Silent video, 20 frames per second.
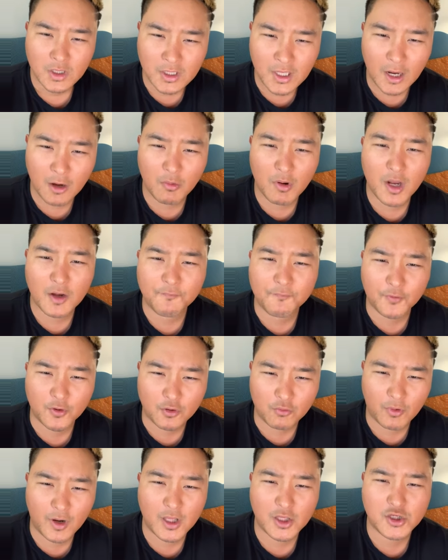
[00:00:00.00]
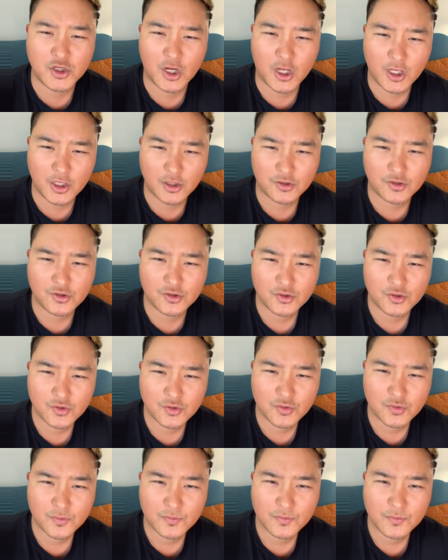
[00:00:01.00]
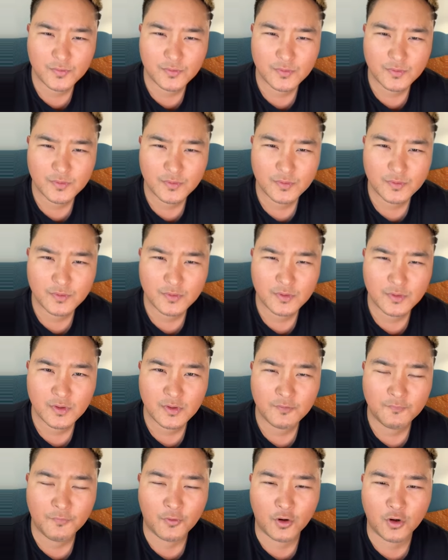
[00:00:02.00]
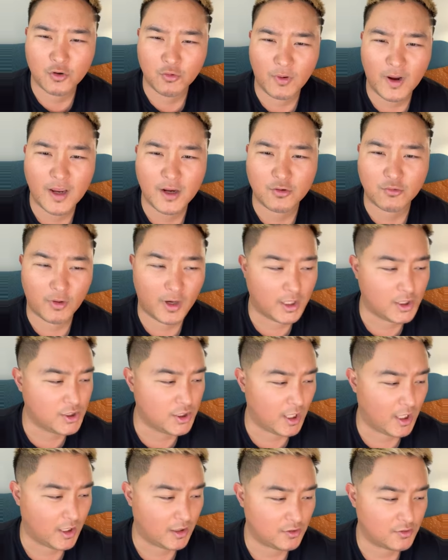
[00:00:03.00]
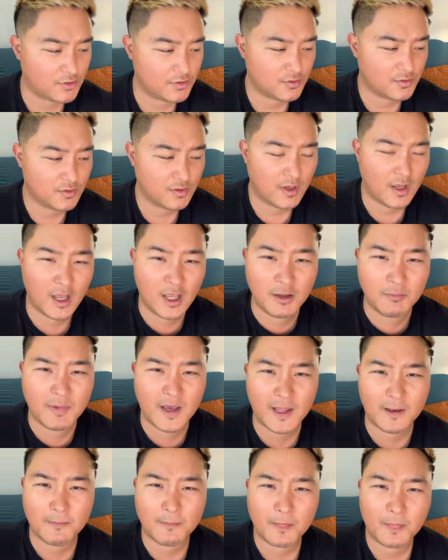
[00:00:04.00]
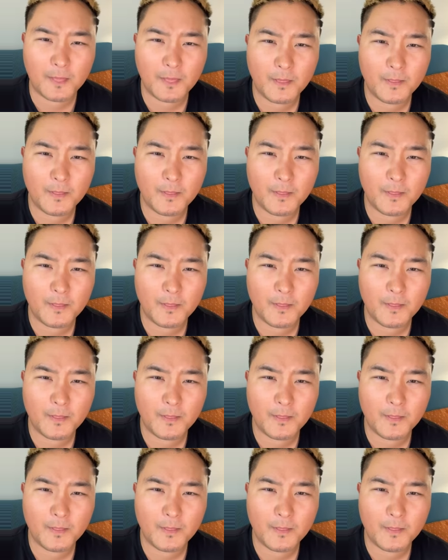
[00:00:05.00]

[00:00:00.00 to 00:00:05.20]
Get ready for great change. For great, great change. Amen.